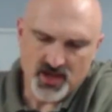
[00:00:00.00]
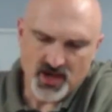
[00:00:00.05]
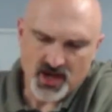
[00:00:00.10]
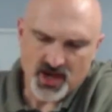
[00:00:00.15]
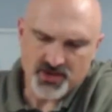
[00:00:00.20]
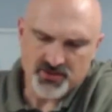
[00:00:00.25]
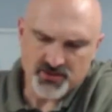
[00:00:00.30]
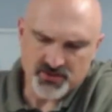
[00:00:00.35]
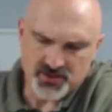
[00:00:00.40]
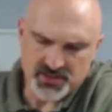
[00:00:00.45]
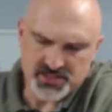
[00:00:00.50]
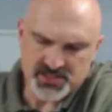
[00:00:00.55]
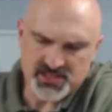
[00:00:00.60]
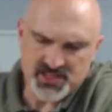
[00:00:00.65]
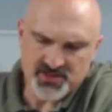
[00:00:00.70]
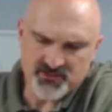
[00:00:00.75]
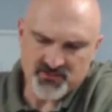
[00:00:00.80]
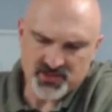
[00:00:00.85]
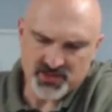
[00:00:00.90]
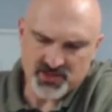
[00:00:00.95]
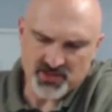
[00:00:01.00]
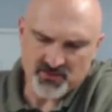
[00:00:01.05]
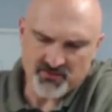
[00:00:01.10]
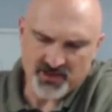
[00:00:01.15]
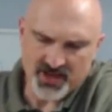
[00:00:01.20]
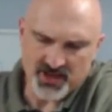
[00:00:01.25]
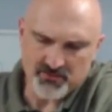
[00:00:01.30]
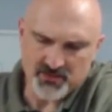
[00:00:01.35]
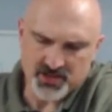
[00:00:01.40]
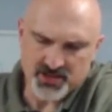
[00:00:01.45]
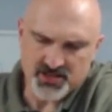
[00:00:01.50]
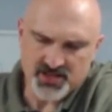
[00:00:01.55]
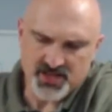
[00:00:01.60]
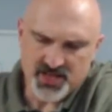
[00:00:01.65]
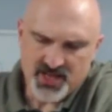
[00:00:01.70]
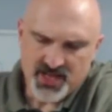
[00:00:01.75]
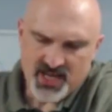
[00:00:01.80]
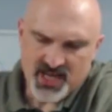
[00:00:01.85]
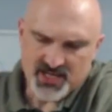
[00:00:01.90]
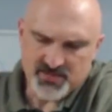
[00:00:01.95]
under the seventh commandment,
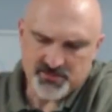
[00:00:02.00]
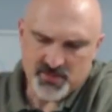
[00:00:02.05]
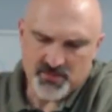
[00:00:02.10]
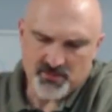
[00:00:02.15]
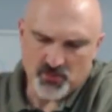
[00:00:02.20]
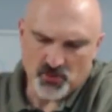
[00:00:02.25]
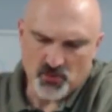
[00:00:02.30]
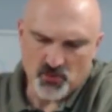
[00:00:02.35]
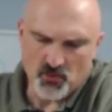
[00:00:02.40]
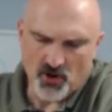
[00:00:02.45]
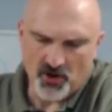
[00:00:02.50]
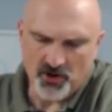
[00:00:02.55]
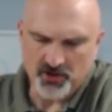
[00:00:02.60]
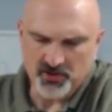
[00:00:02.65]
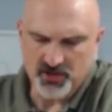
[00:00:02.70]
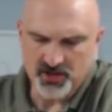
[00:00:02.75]
as people who